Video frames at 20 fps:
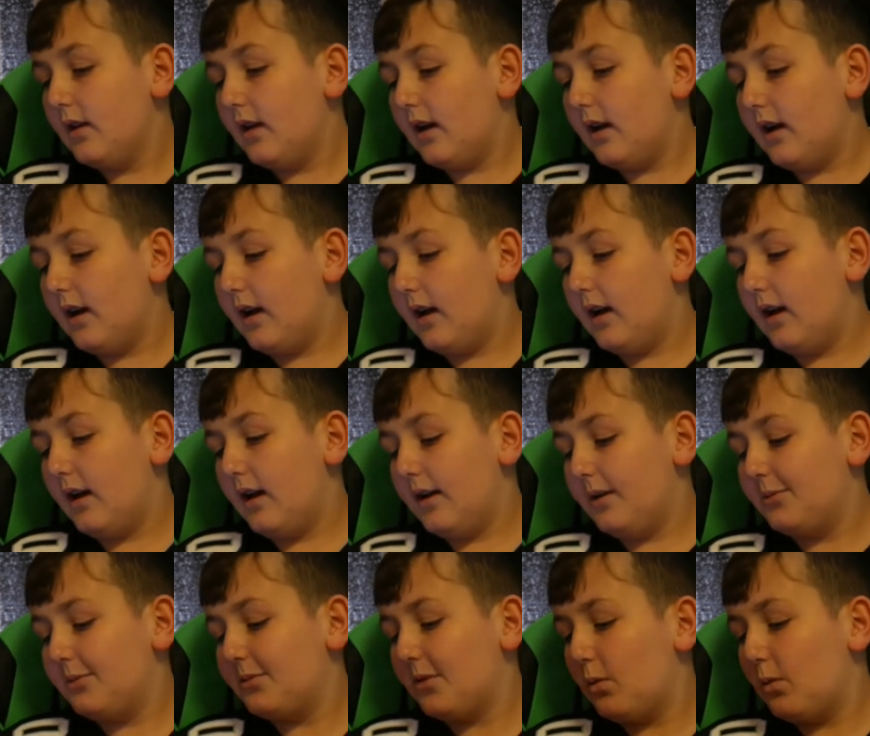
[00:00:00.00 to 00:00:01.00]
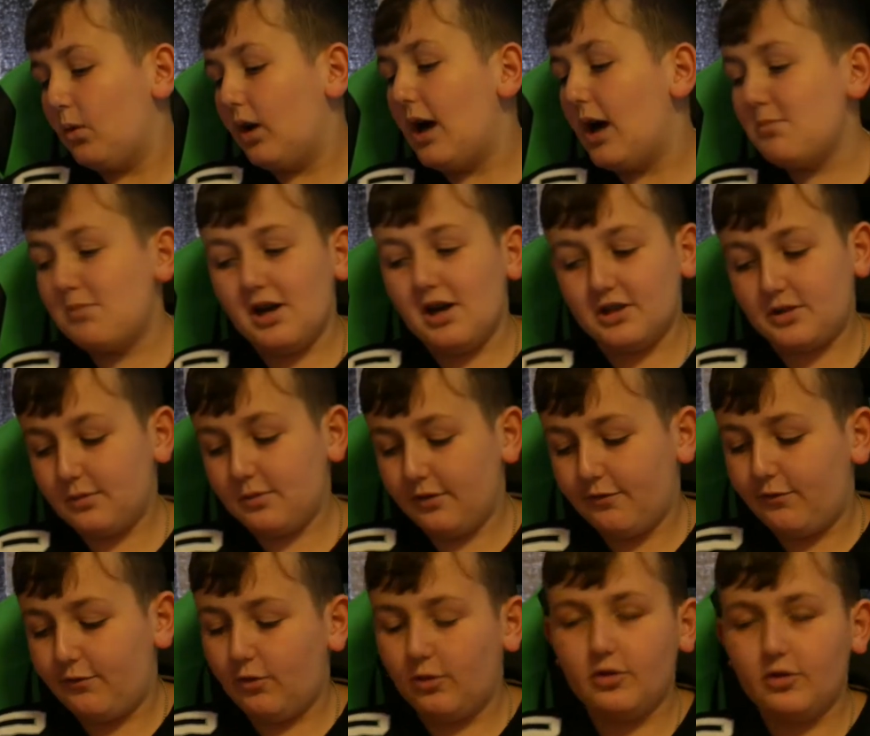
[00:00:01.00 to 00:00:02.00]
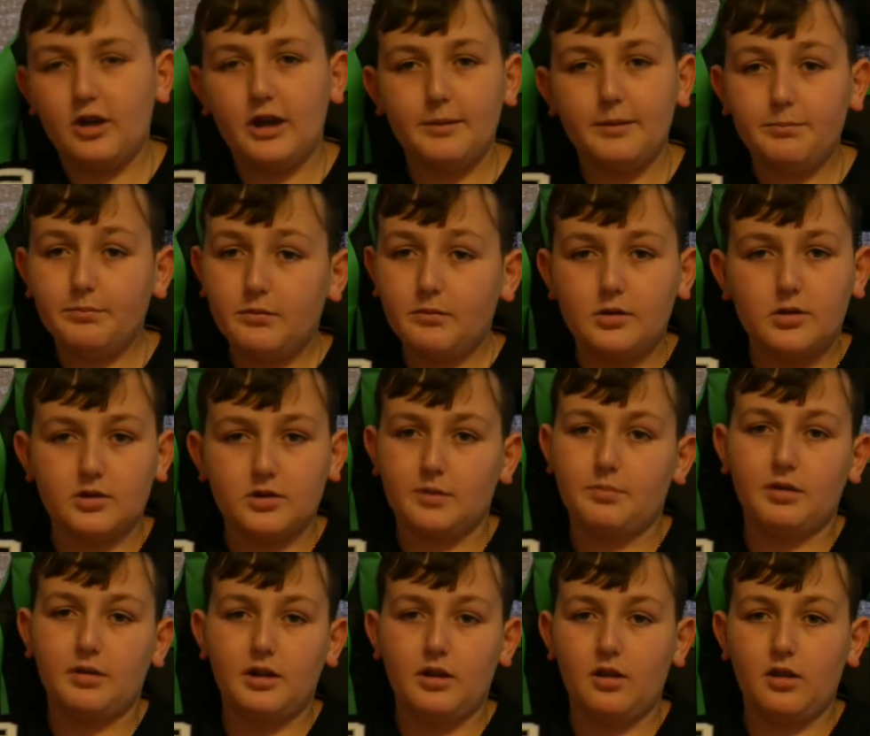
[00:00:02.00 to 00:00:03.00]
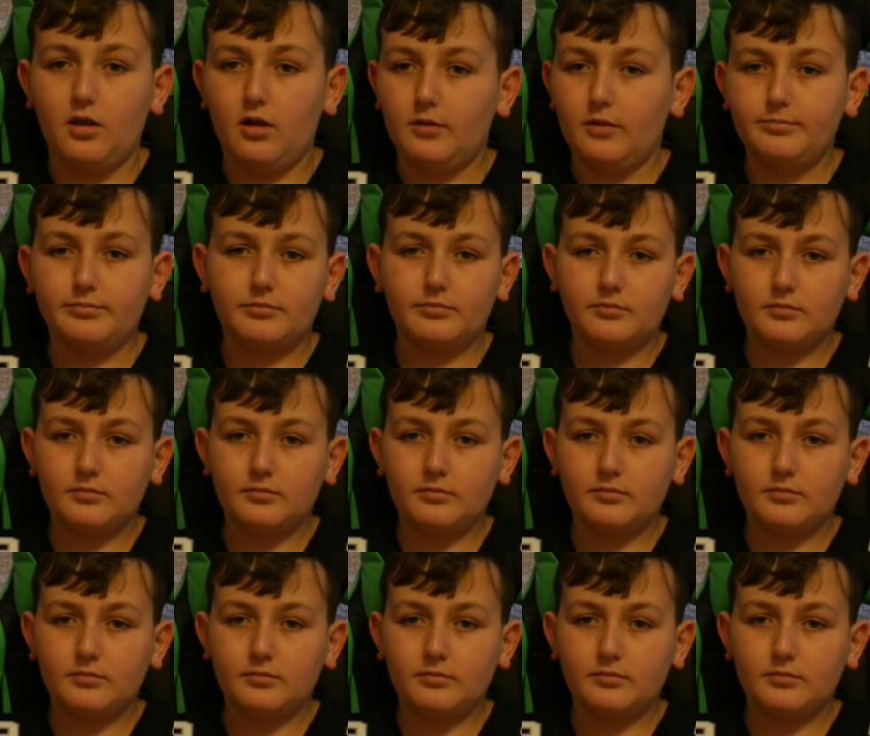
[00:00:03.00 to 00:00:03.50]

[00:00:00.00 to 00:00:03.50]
Why am I sweet at Fortnite? Because I played a lot.